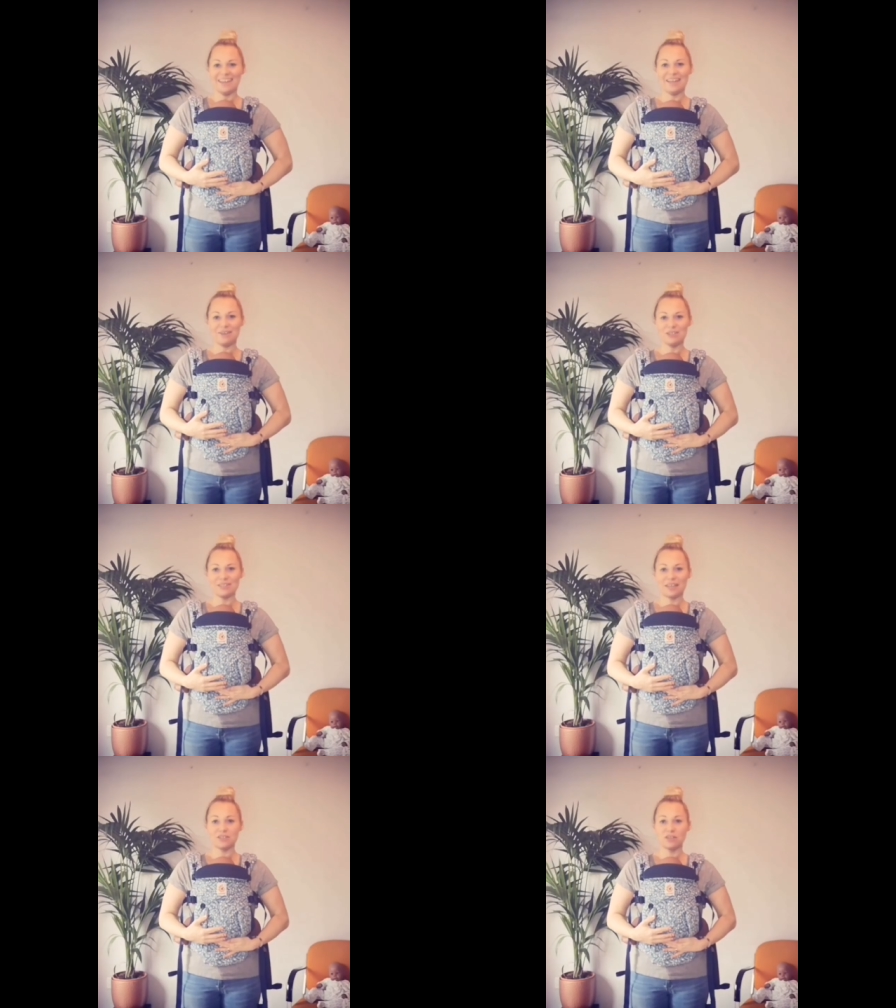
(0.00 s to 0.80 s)
And now
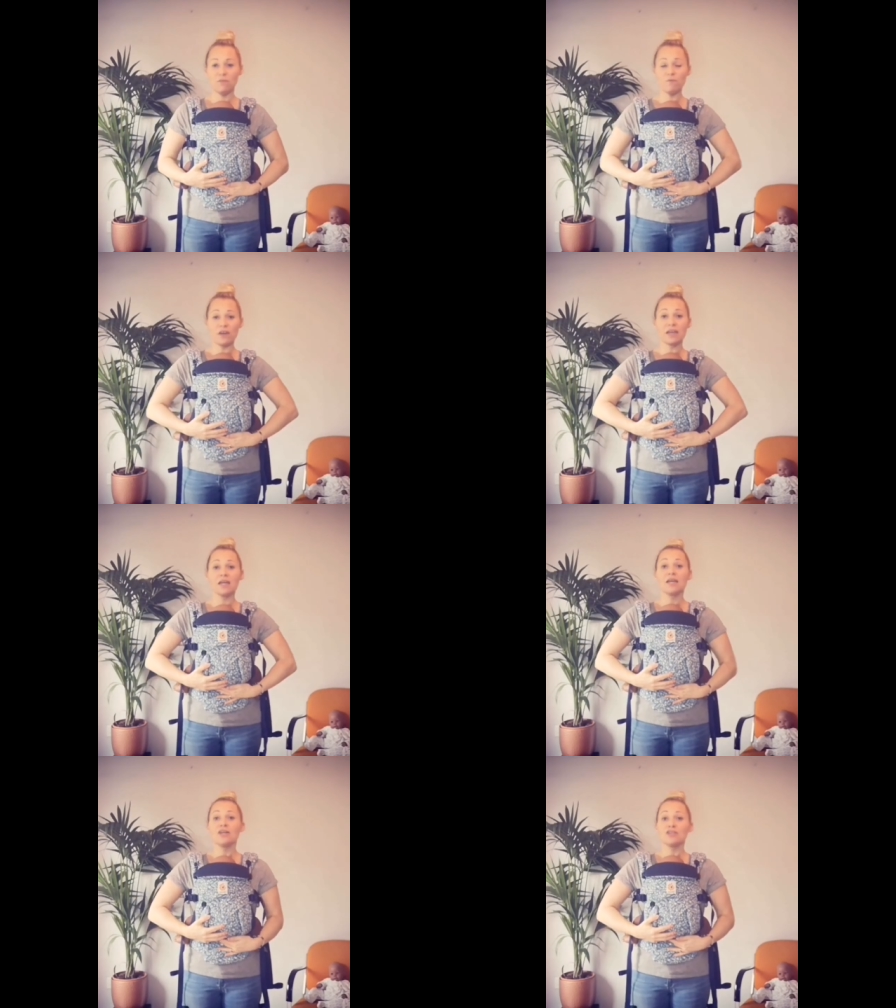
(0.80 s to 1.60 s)
she's nice and comfy.
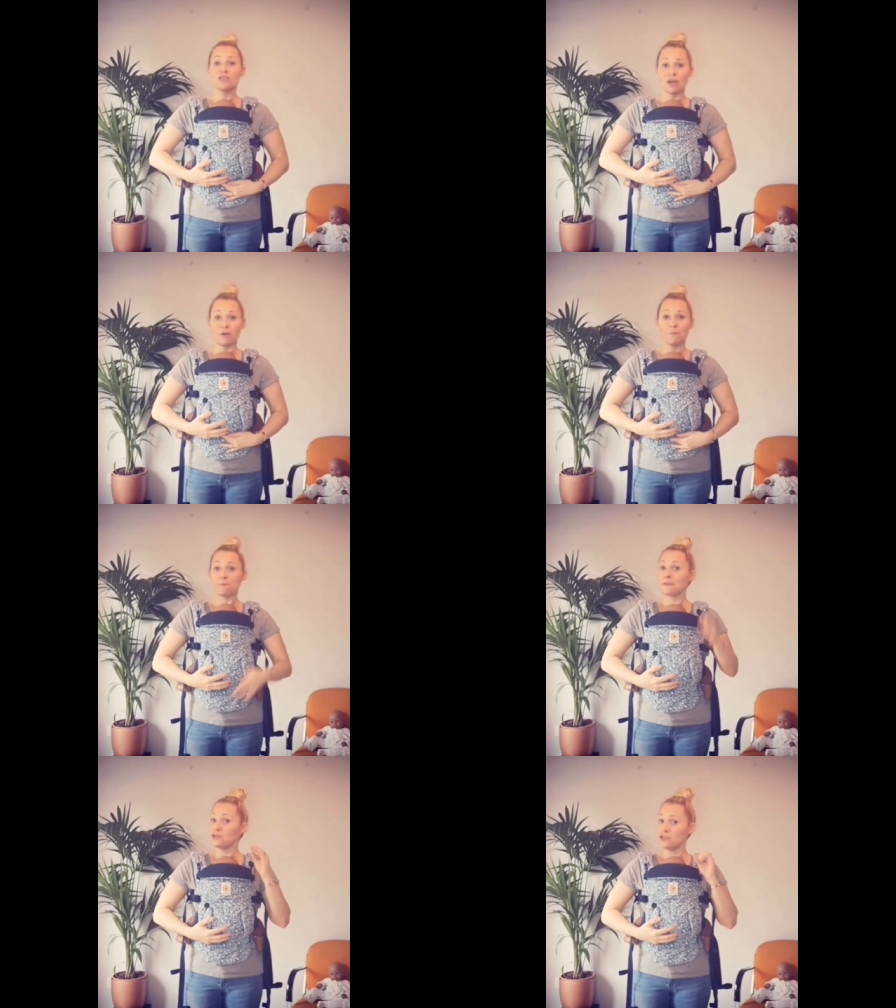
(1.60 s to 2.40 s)
So
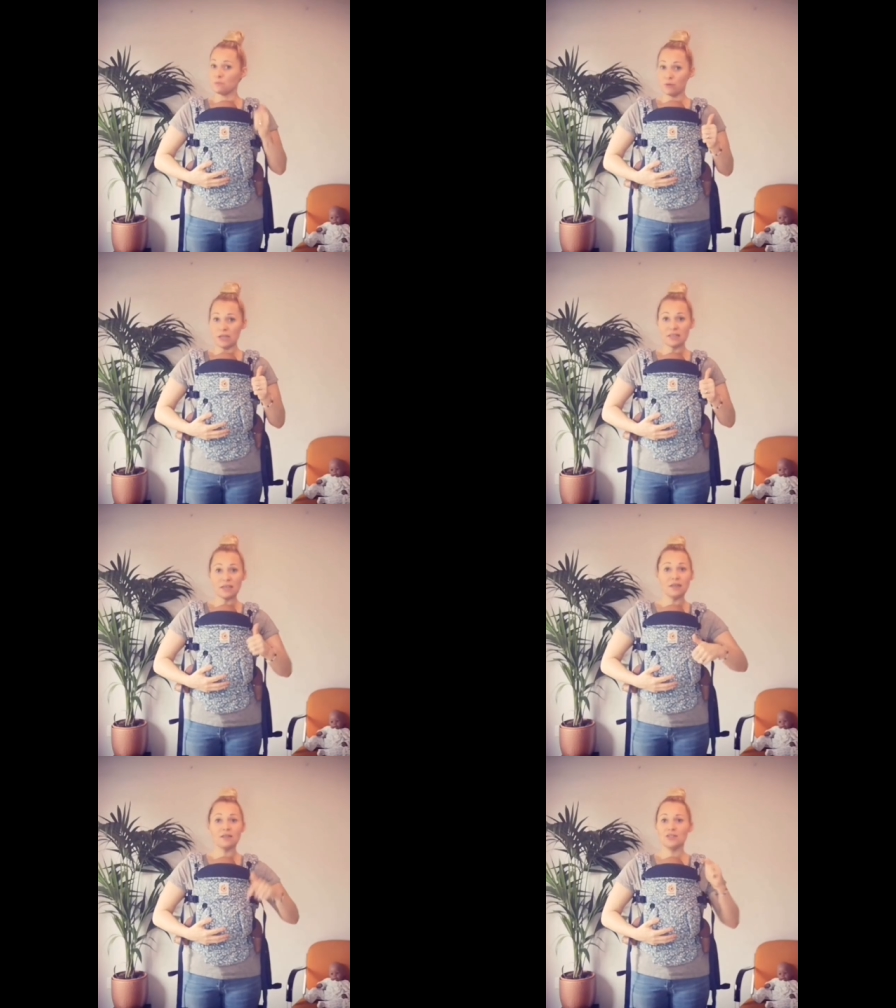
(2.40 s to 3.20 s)
she's
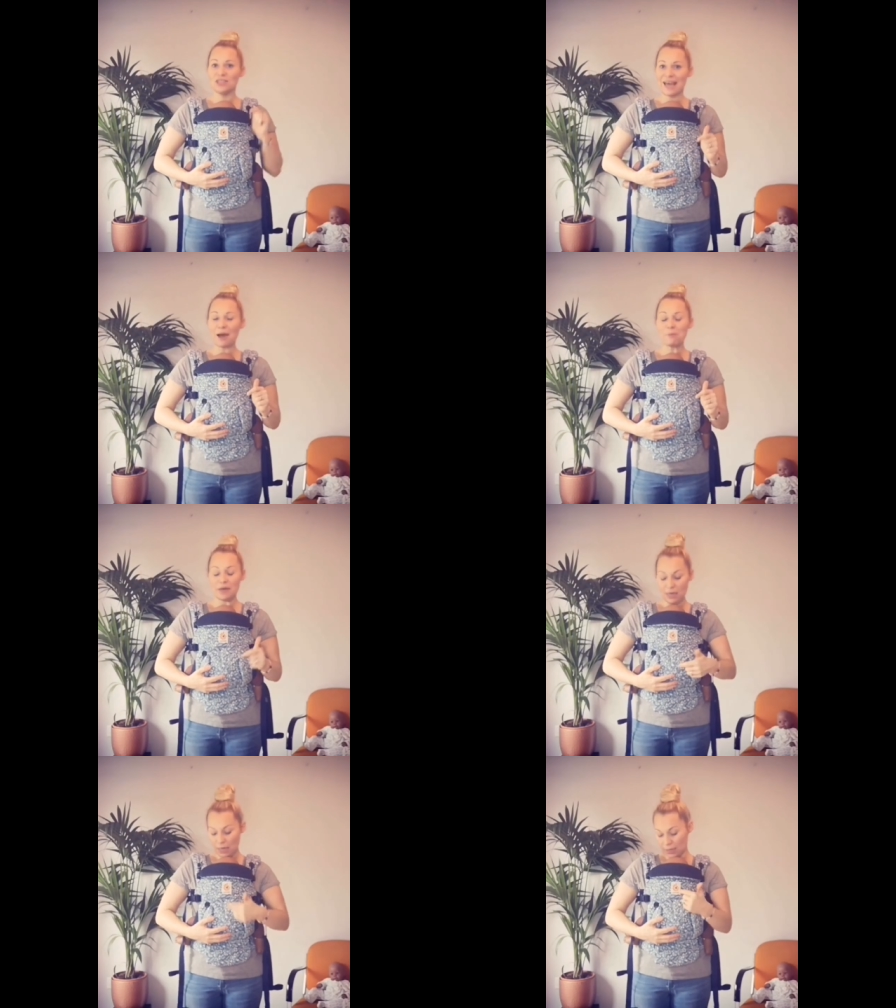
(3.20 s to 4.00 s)
breathing, she's
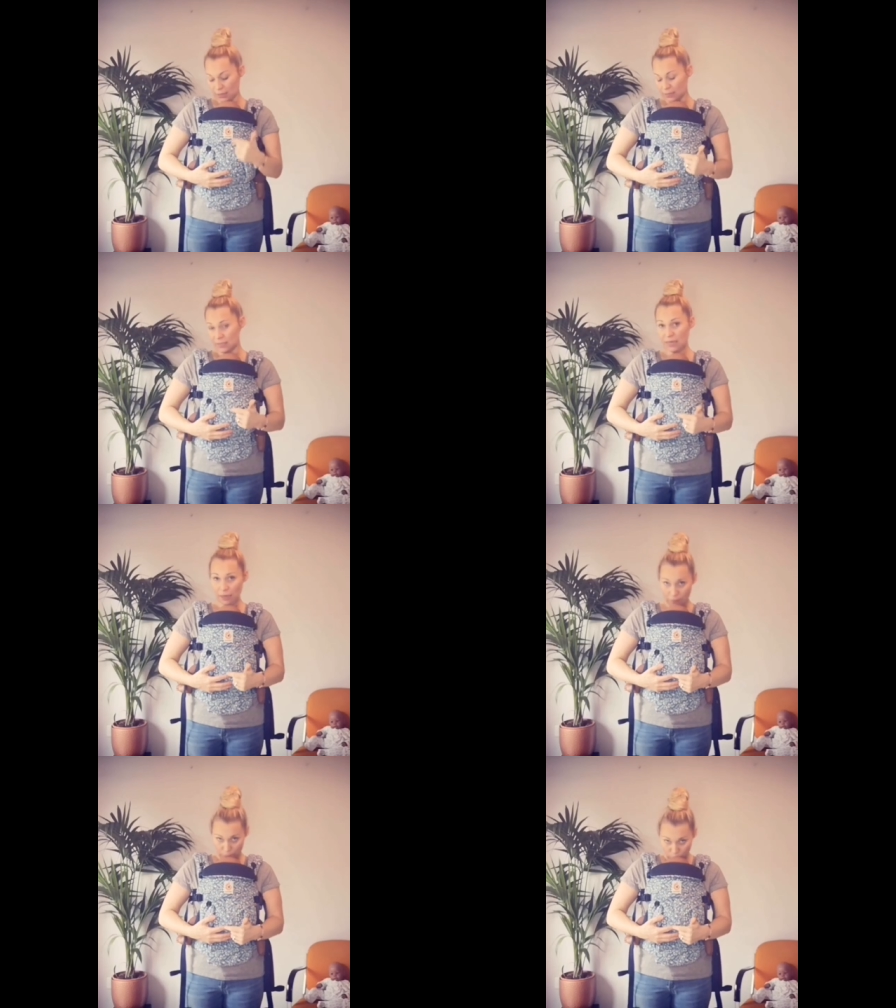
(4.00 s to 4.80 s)
happy, I can see
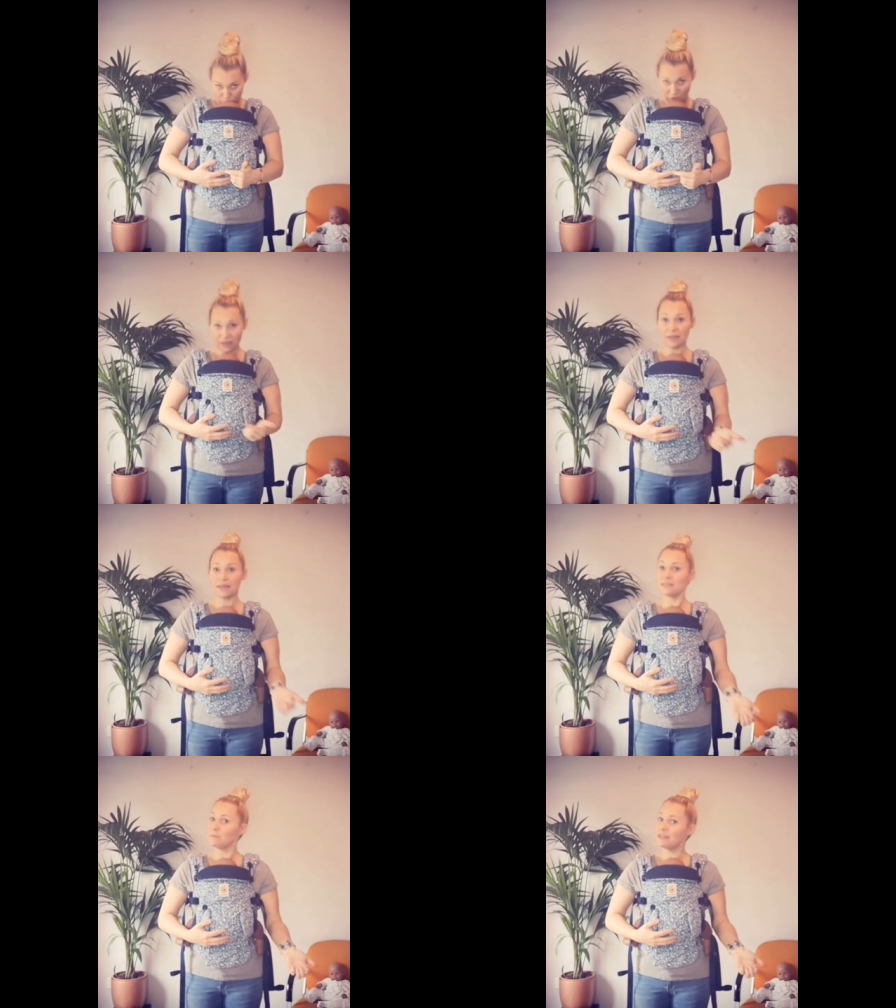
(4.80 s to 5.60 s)
her, I can
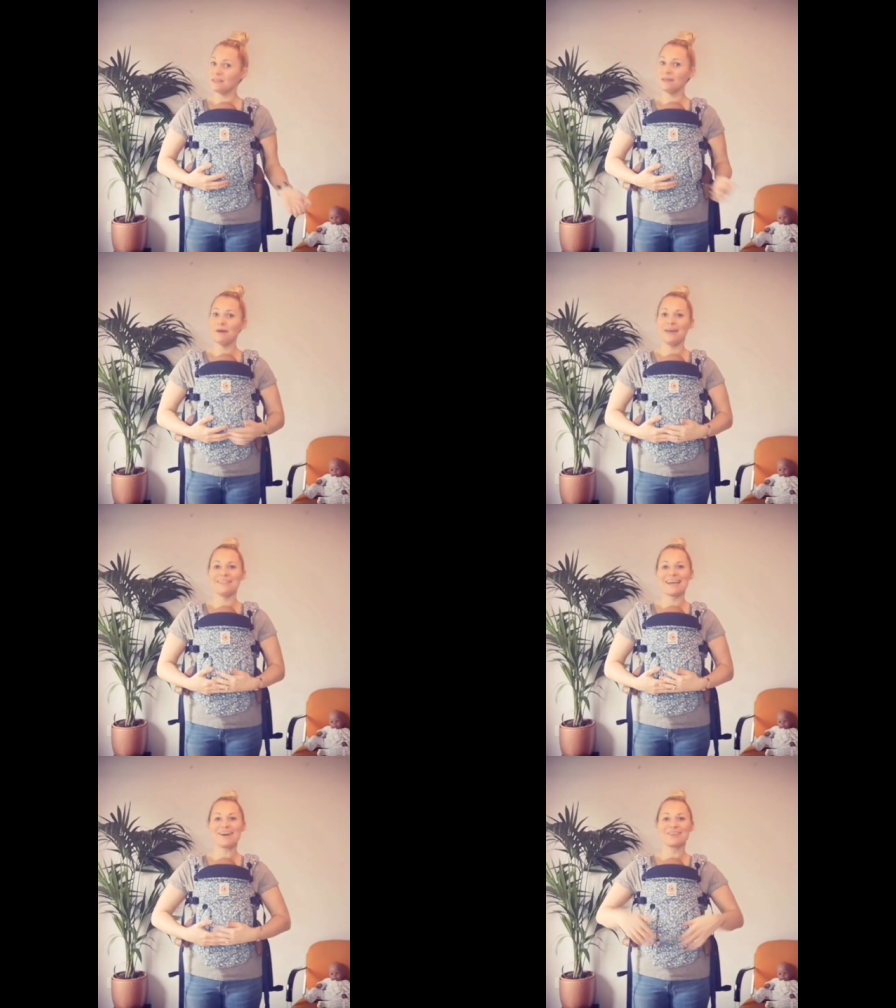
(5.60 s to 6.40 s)
kiss her by tilting her
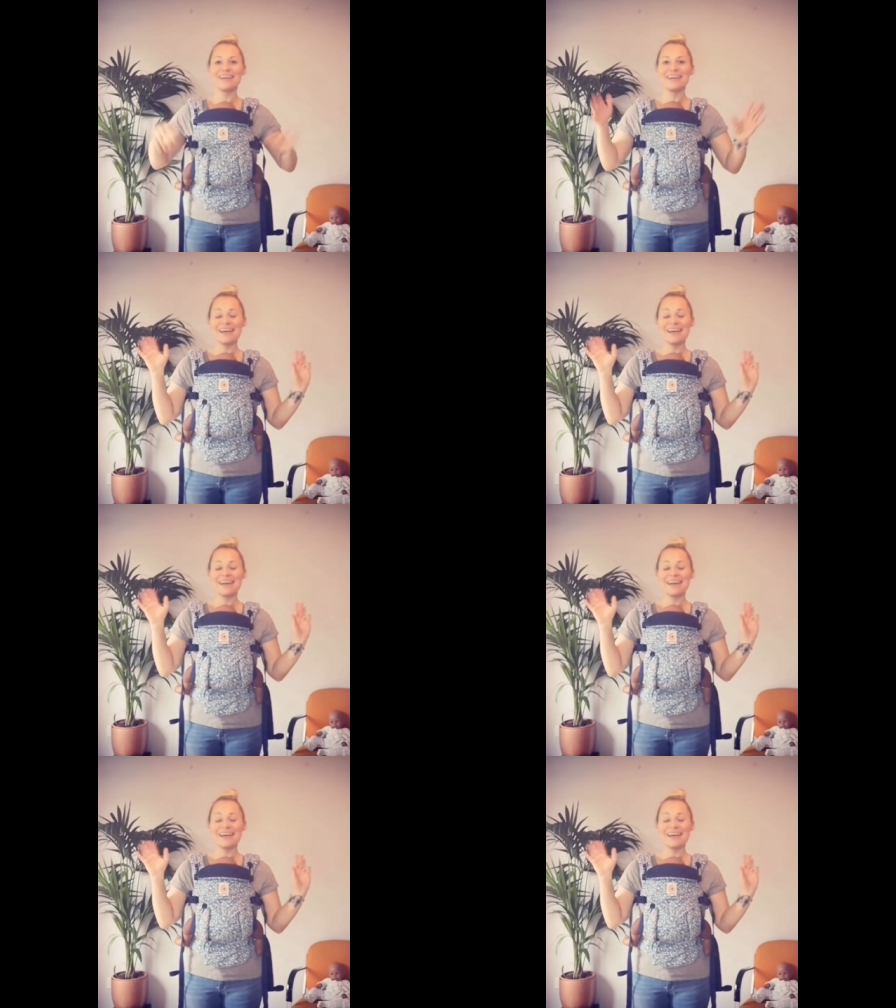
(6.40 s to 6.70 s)
head down.